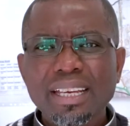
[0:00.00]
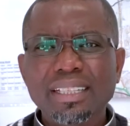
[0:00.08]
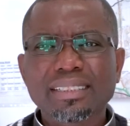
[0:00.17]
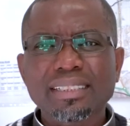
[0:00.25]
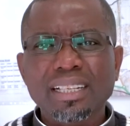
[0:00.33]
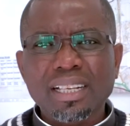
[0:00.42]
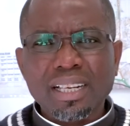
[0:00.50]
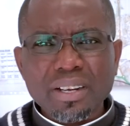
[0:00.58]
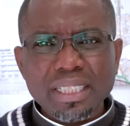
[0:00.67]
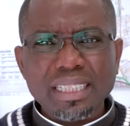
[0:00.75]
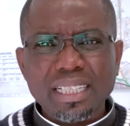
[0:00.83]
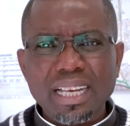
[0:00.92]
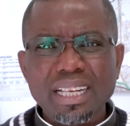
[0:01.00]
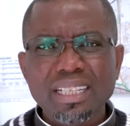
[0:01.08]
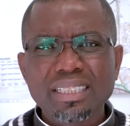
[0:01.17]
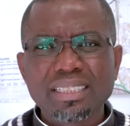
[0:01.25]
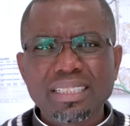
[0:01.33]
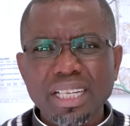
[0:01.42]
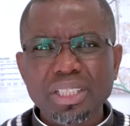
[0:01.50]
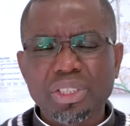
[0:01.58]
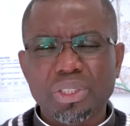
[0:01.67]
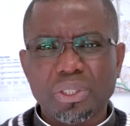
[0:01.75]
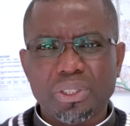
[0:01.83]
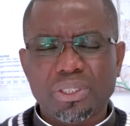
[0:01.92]
is critically
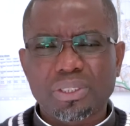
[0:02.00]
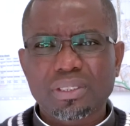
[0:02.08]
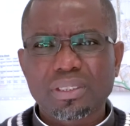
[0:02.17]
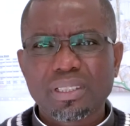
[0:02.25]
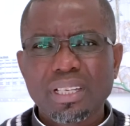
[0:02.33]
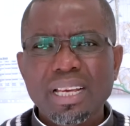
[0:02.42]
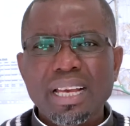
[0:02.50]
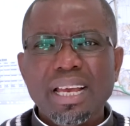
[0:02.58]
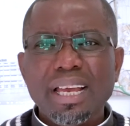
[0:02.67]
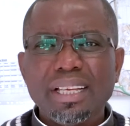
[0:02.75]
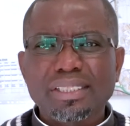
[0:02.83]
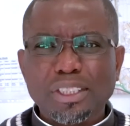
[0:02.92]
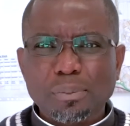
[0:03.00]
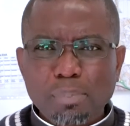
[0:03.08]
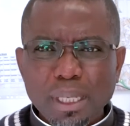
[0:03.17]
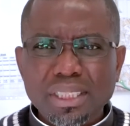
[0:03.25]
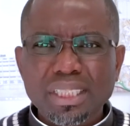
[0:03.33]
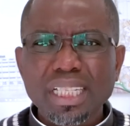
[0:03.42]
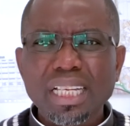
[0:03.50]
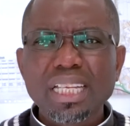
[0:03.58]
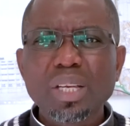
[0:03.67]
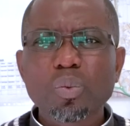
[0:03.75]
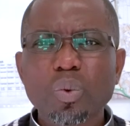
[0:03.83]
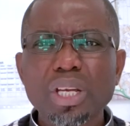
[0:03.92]
dangerous,
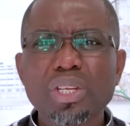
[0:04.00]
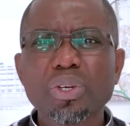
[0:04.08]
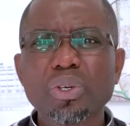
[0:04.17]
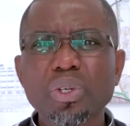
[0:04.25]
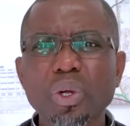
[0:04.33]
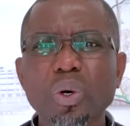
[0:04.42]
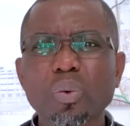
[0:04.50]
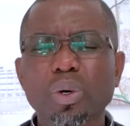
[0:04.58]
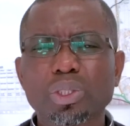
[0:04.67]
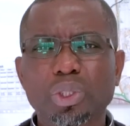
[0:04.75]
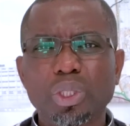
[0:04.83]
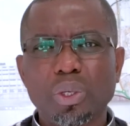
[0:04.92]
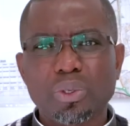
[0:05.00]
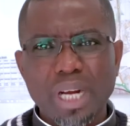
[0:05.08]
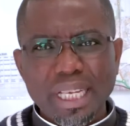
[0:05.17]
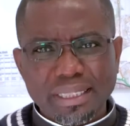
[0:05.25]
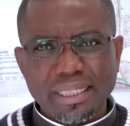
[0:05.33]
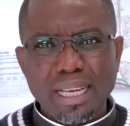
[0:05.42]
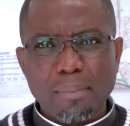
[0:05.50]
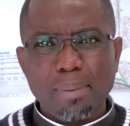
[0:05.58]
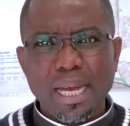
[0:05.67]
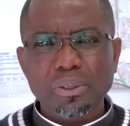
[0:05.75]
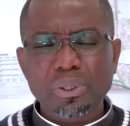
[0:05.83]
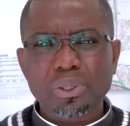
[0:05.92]
especially when you know what you're writing
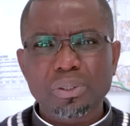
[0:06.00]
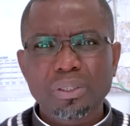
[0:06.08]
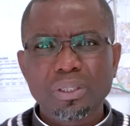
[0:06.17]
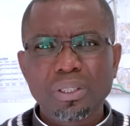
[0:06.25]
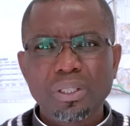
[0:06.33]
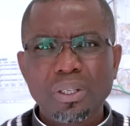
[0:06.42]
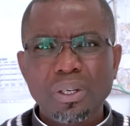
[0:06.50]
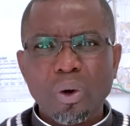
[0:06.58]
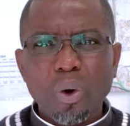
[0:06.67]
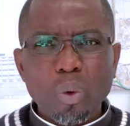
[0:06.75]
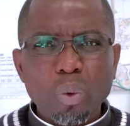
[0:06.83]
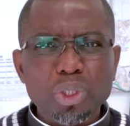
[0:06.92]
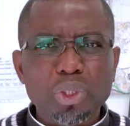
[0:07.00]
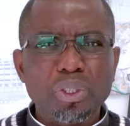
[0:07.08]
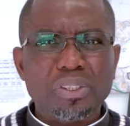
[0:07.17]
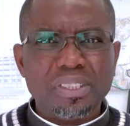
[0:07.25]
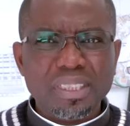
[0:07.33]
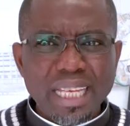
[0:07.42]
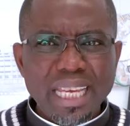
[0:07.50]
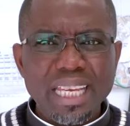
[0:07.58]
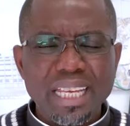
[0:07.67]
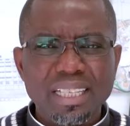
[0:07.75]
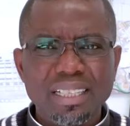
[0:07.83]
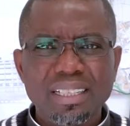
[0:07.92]
about or what you're
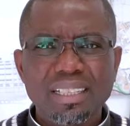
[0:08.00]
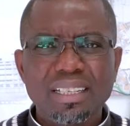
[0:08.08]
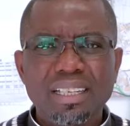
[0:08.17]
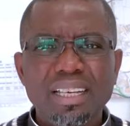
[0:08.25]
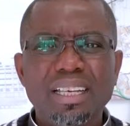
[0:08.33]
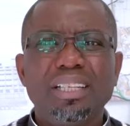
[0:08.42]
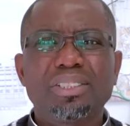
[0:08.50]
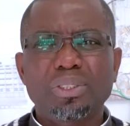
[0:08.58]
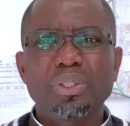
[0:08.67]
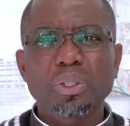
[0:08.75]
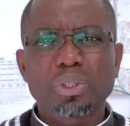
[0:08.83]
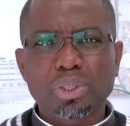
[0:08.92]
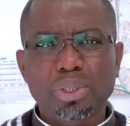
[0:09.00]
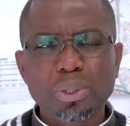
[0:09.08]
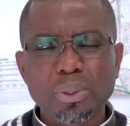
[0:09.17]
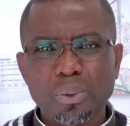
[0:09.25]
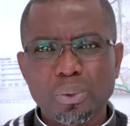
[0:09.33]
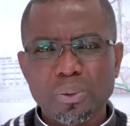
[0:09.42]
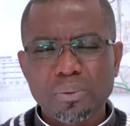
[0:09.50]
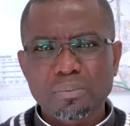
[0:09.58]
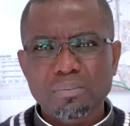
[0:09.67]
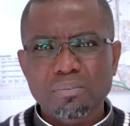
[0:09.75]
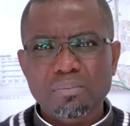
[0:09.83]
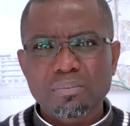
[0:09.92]
saying is not true.
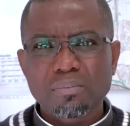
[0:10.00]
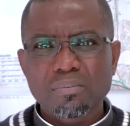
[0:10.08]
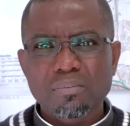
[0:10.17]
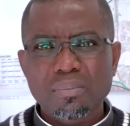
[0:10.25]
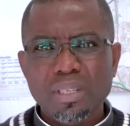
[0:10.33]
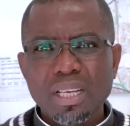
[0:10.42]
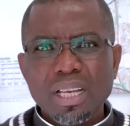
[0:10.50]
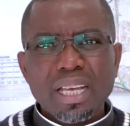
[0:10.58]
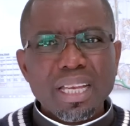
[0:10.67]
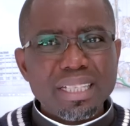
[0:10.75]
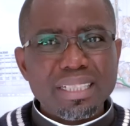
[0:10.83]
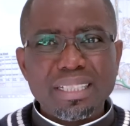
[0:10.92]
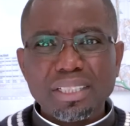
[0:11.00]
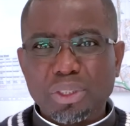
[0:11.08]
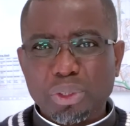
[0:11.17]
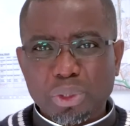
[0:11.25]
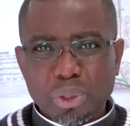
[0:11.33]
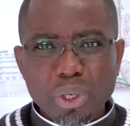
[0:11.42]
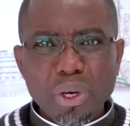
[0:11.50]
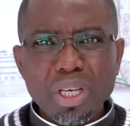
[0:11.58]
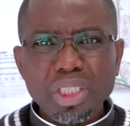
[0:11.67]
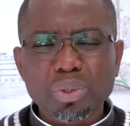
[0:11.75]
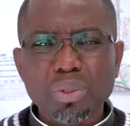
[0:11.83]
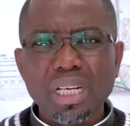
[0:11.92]
It
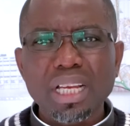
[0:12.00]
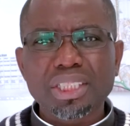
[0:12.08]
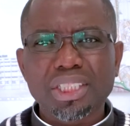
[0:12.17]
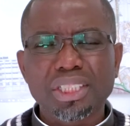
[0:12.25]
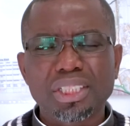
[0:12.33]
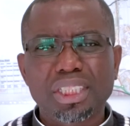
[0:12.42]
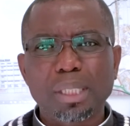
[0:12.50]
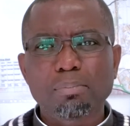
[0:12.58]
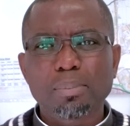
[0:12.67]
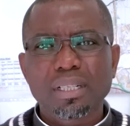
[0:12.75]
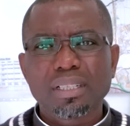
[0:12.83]
destroys relationship,